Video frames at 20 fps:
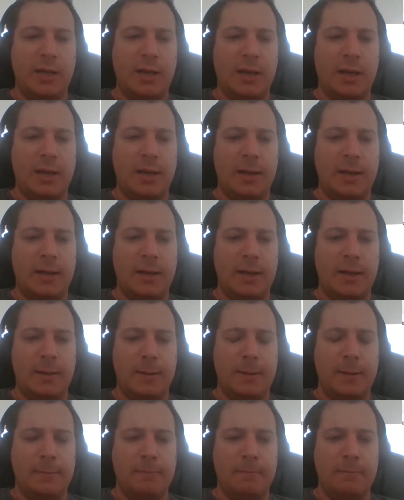uh,
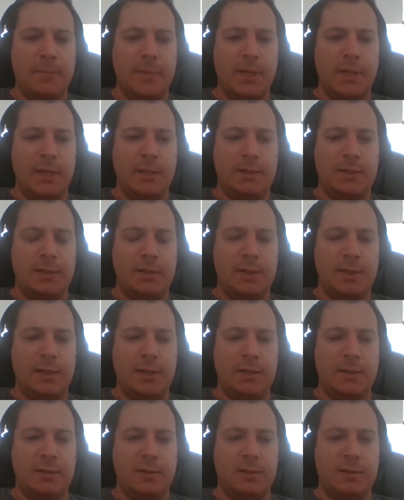um, it
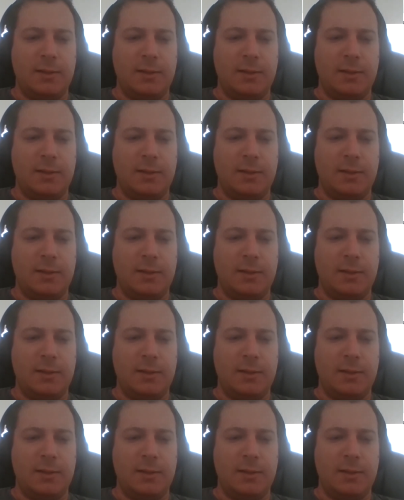it